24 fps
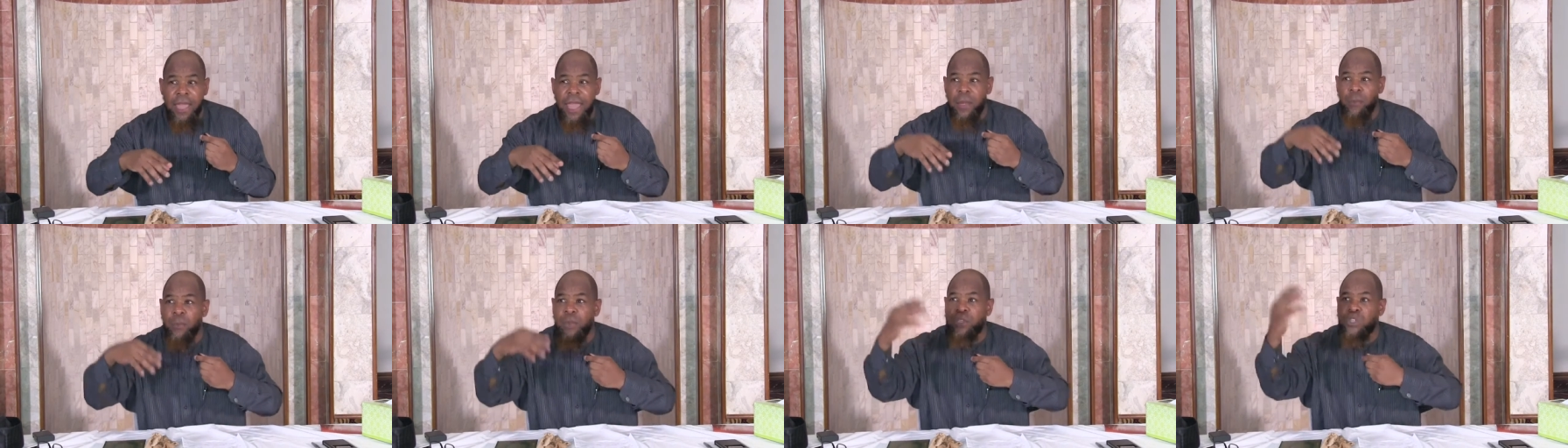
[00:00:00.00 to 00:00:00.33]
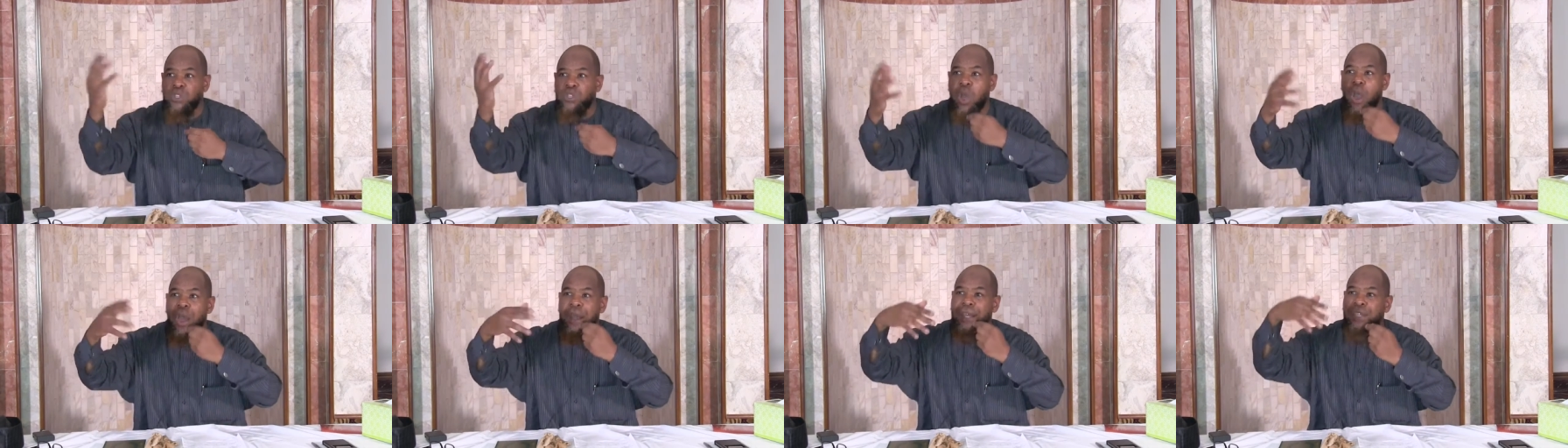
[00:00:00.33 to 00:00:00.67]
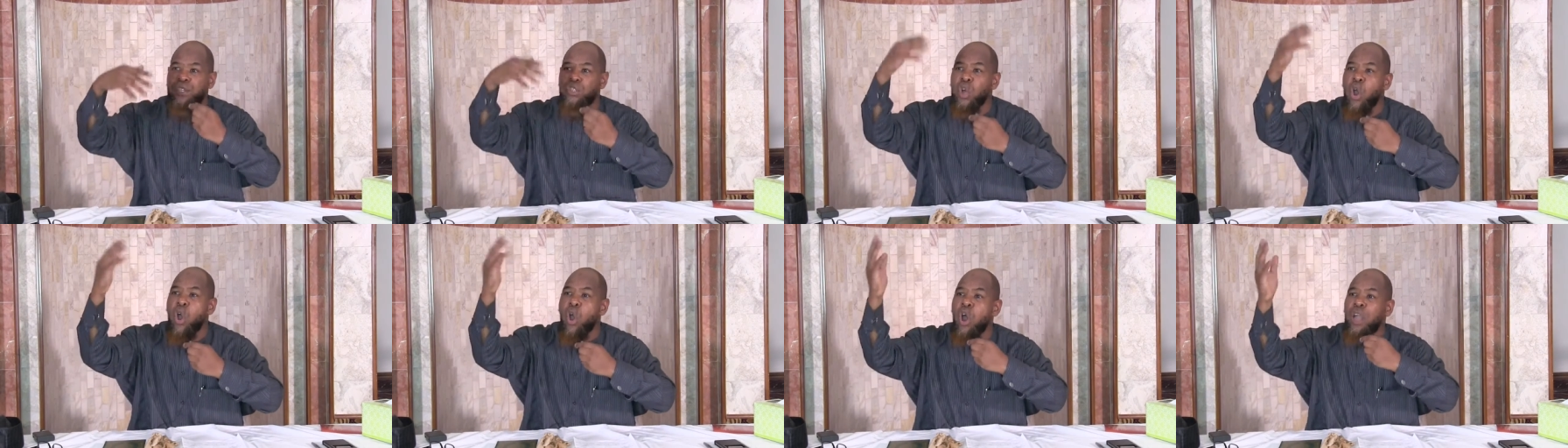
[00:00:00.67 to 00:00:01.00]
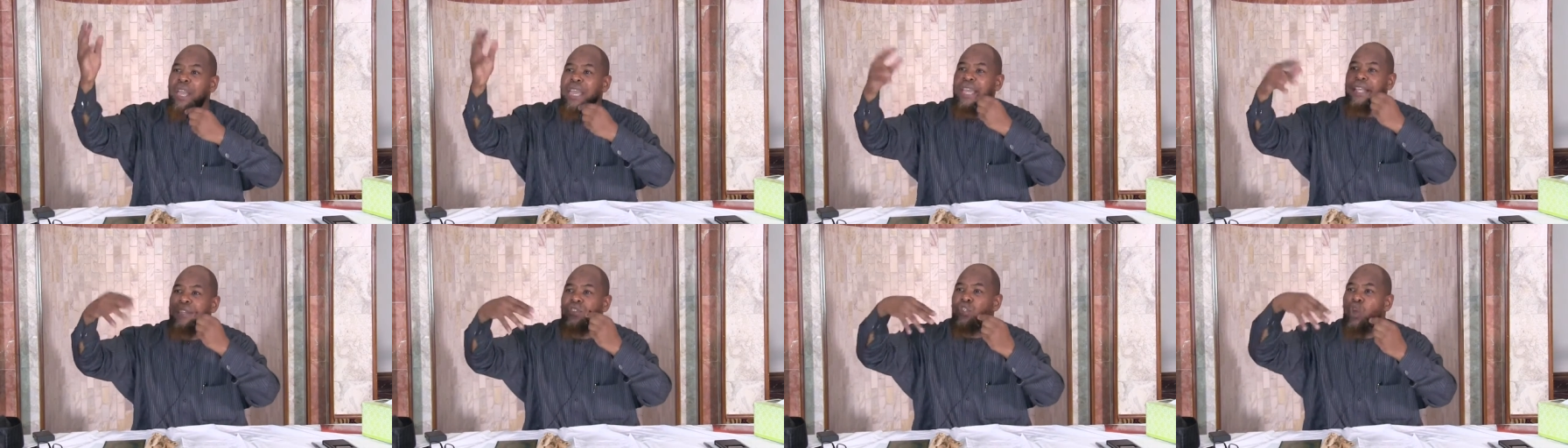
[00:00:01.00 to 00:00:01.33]
And we started
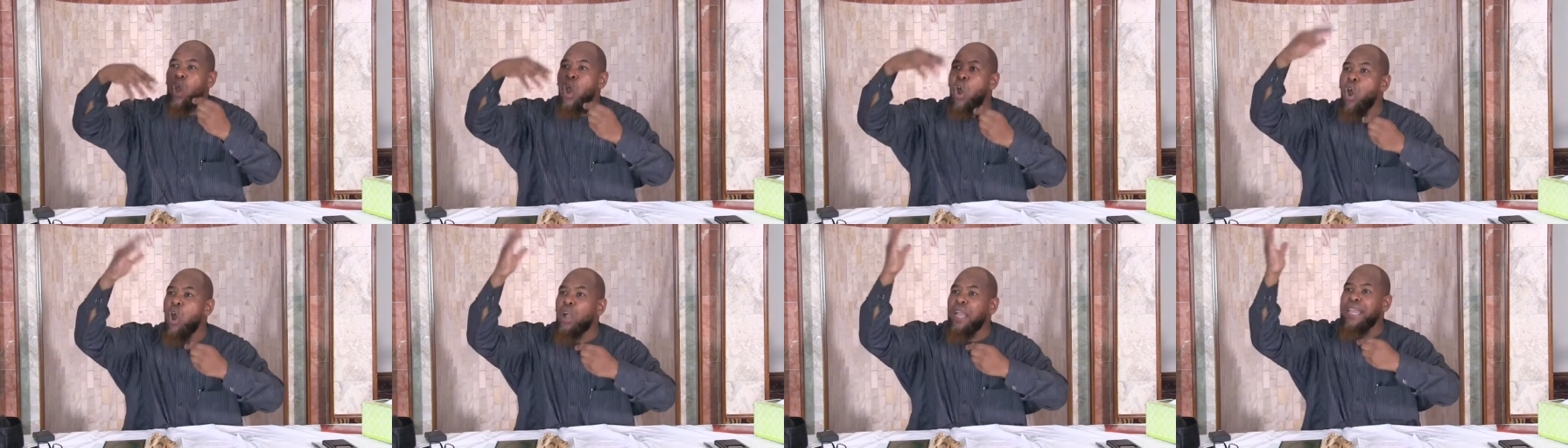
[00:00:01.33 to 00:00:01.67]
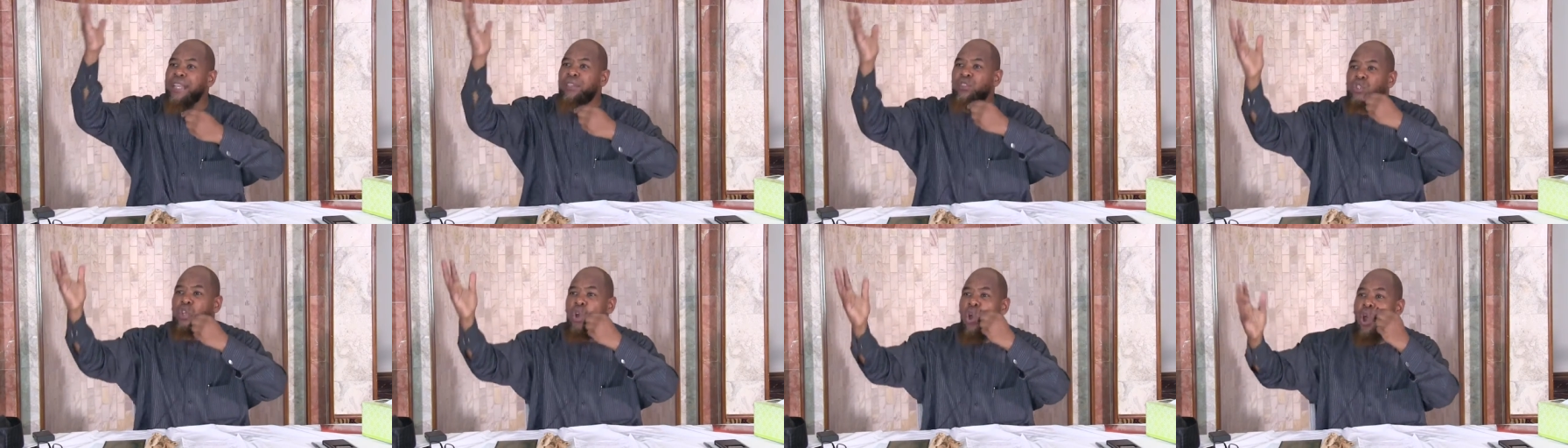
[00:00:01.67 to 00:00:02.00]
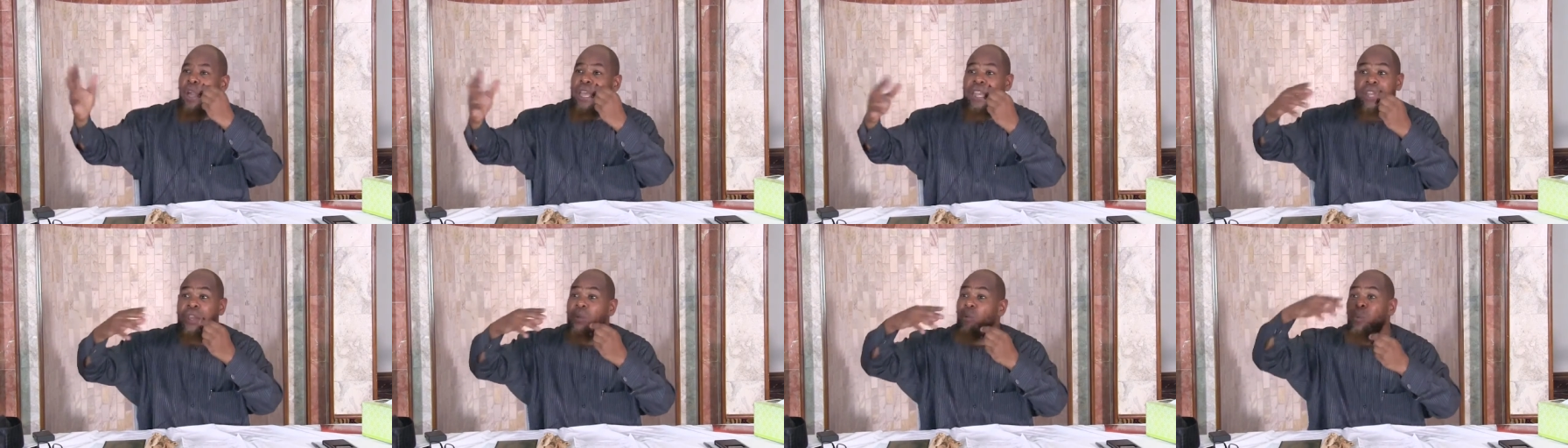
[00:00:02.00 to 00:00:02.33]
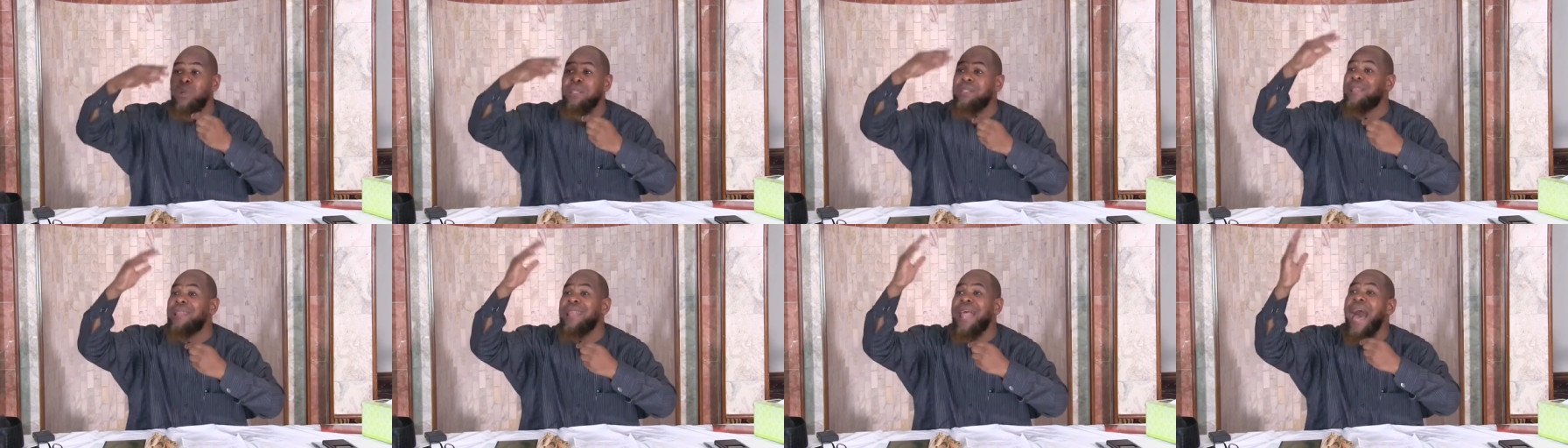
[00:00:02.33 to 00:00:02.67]
talking, talking, talking. It
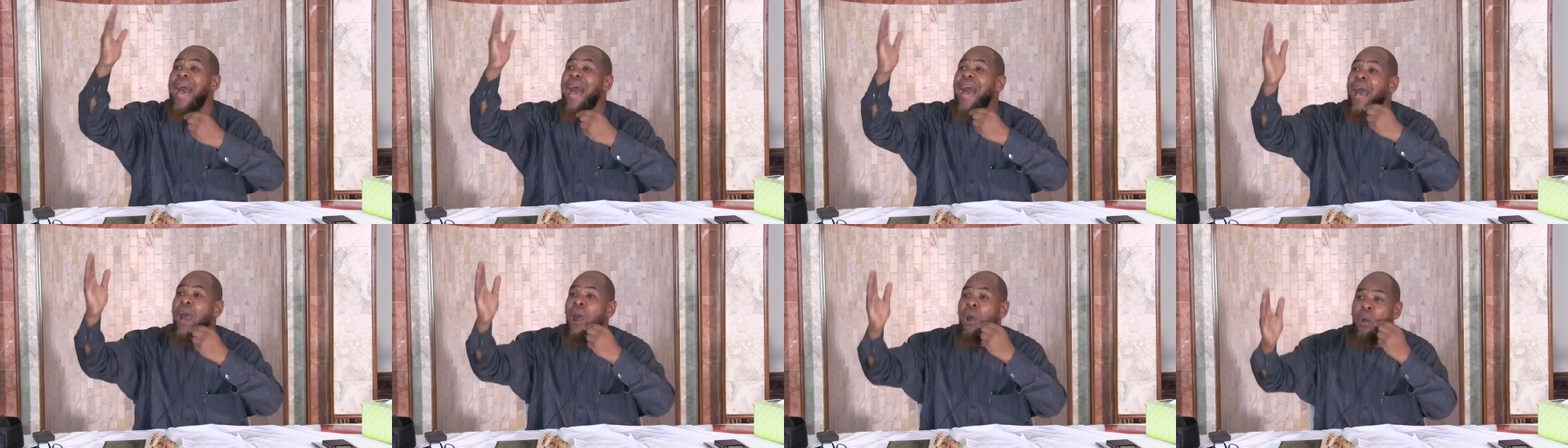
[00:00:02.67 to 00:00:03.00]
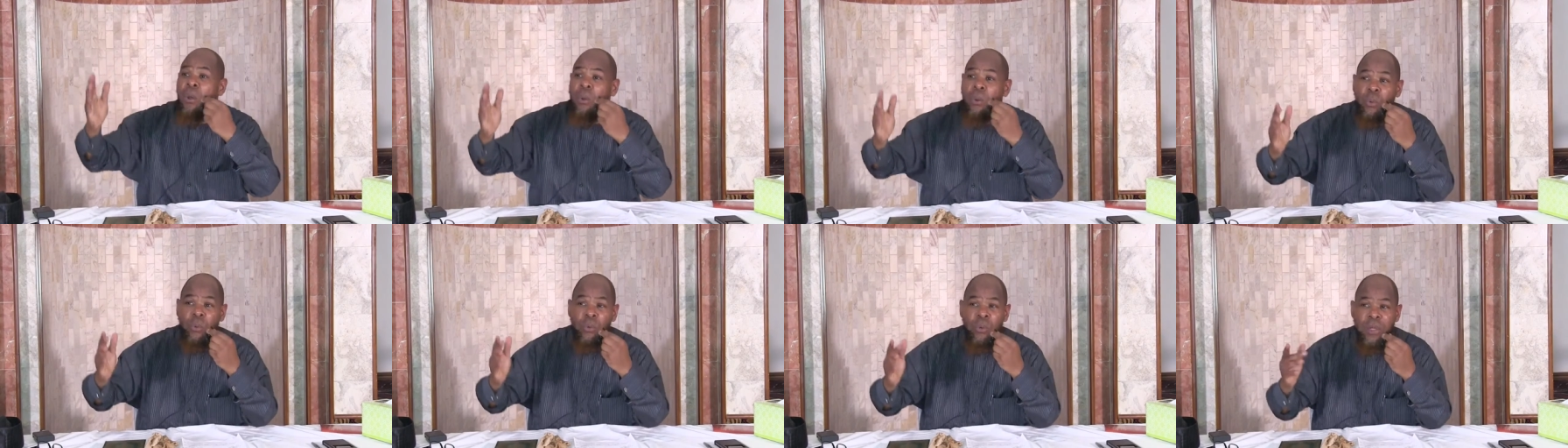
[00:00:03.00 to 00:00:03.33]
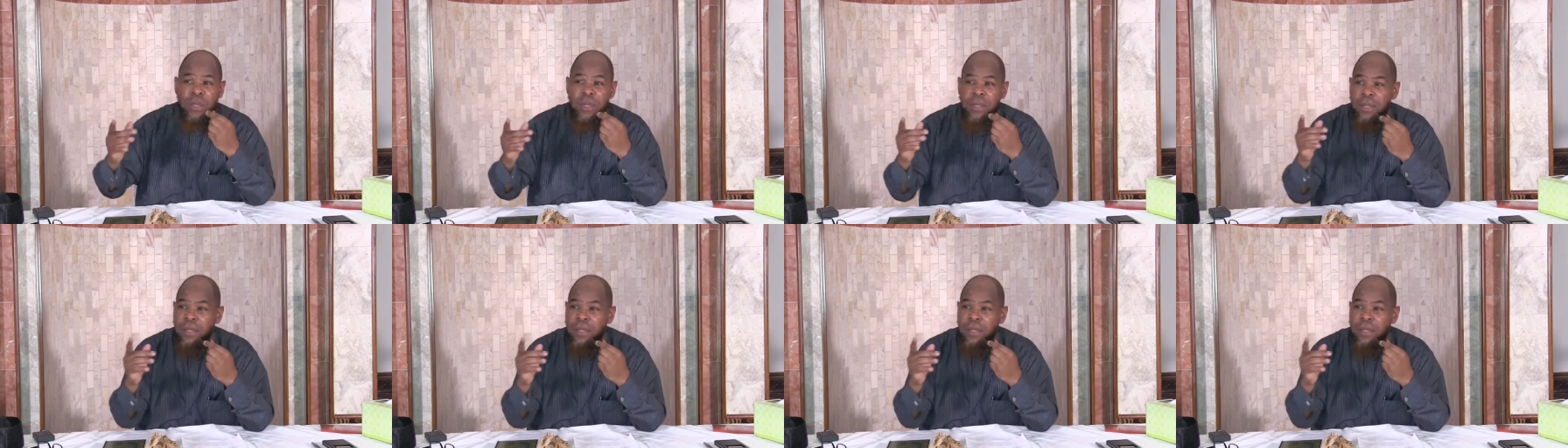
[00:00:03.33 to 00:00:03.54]
was loud.